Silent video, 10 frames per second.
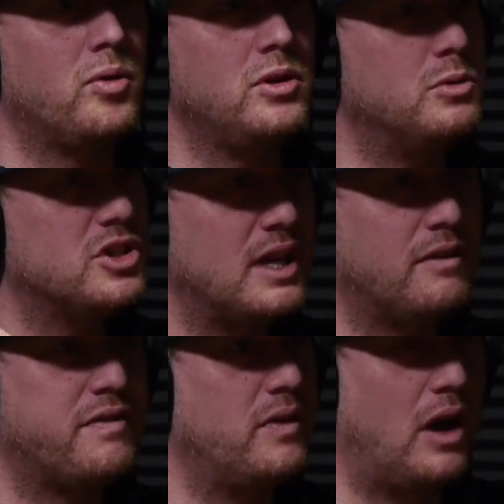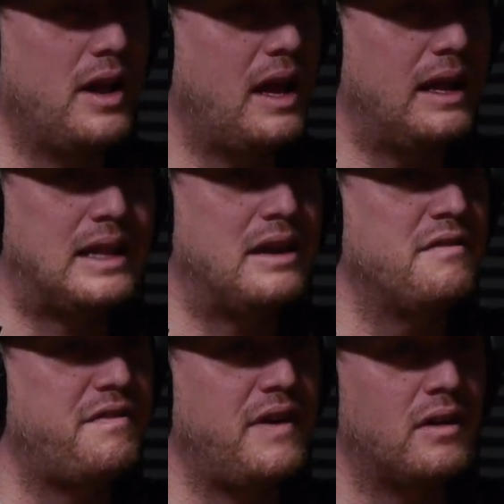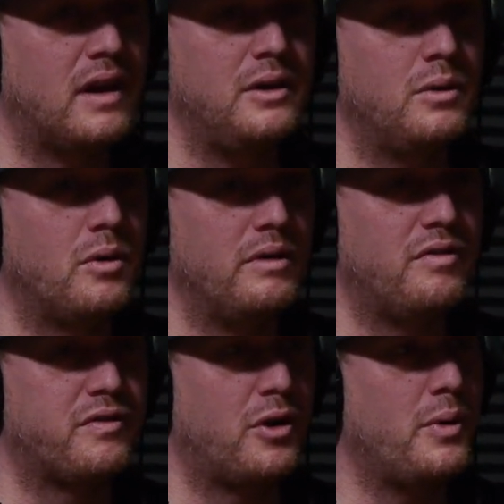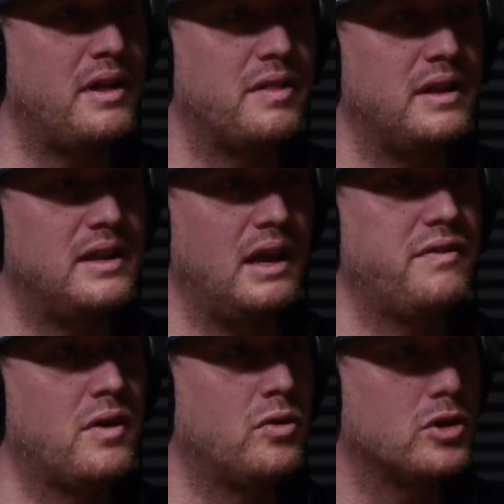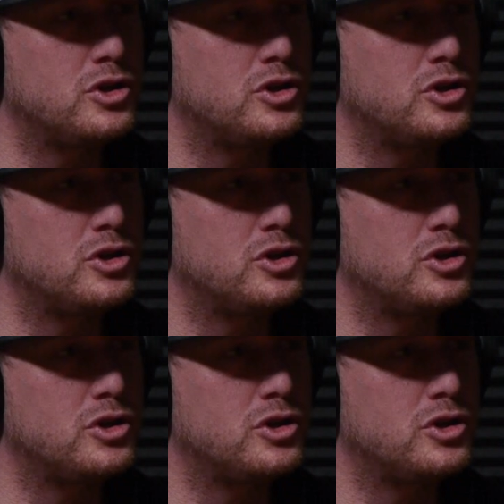You were still, and it didn't feel like you were going through anything difficult because you were